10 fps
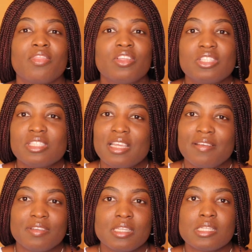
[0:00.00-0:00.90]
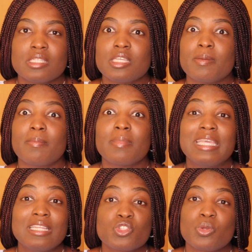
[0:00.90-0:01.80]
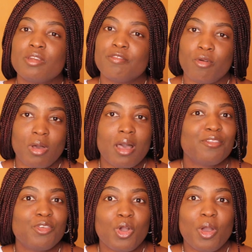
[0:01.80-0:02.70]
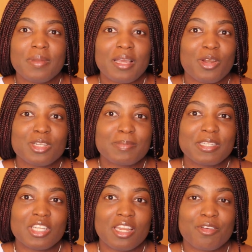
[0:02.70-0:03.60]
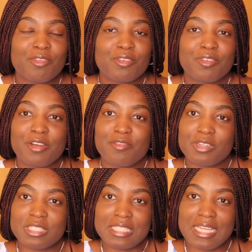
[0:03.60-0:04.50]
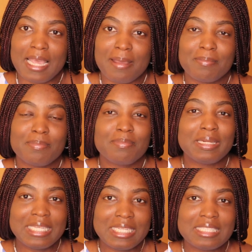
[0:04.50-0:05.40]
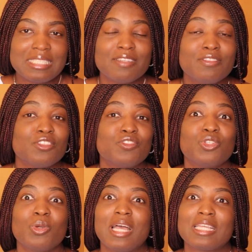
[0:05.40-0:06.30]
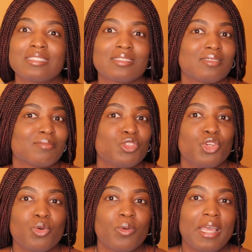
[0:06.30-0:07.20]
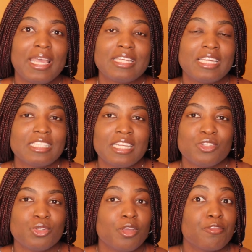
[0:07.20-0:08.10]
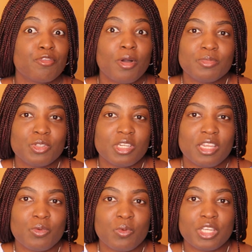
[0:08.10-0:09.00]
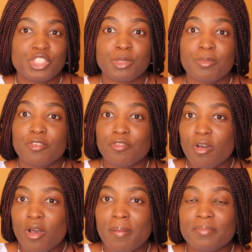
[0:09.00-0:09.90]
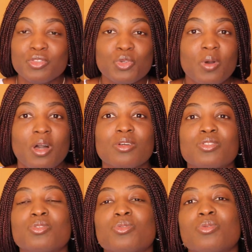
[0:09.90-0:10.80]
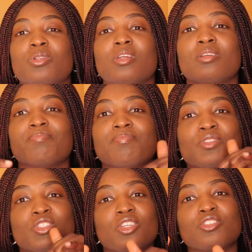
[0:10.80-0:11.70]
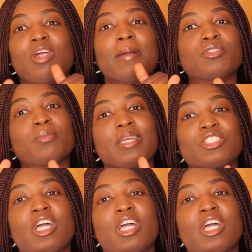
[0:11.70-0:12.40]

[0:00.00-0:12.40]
this service in 24 hours. If you're coming across my channel for the very first time, please, if this video has, you know, educated you or informed you in any way, shape or form, do well to subscribe to my